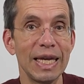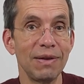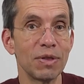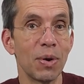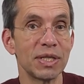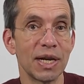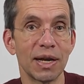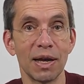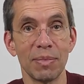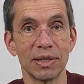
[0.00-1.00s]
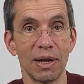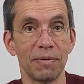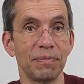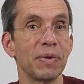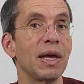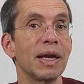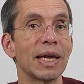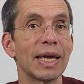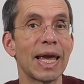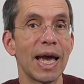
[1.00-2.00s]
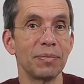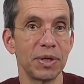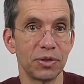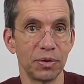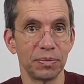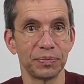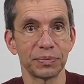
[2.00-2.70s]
even though I said I cut myself. Can't be true.